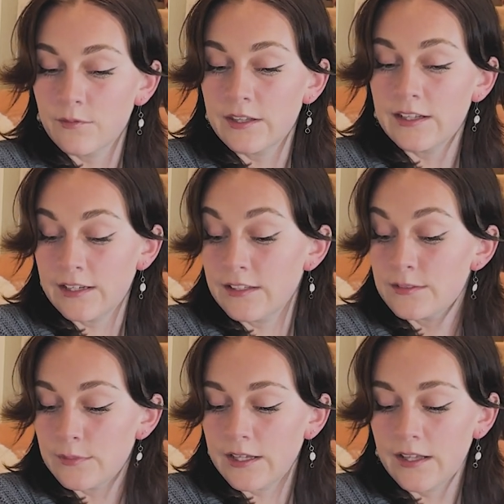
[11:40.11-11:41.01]
they need to
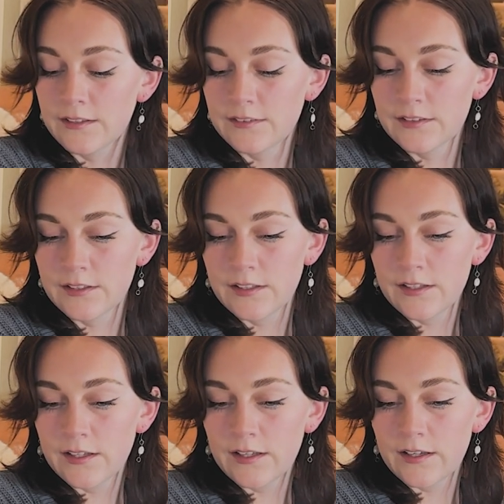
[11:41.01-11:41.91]
be.
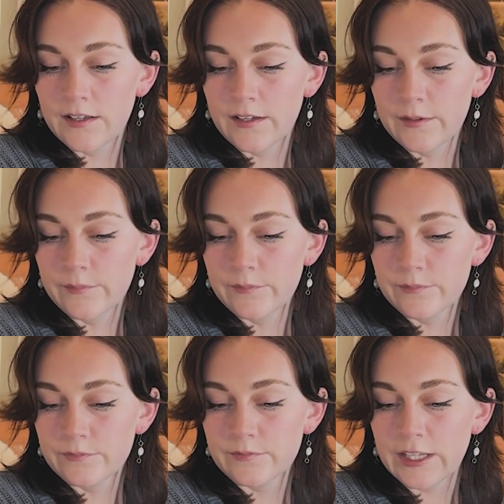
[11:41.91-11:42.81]

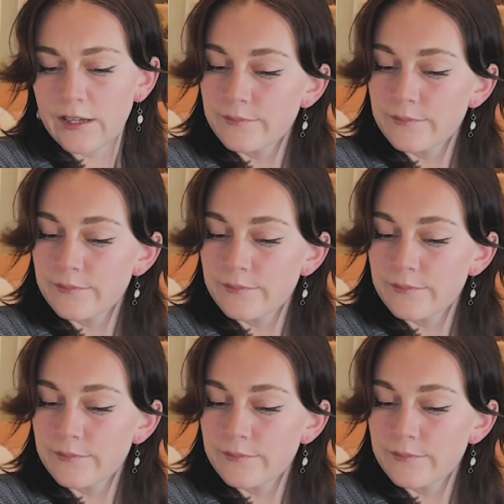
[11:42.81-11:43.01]
Yeah.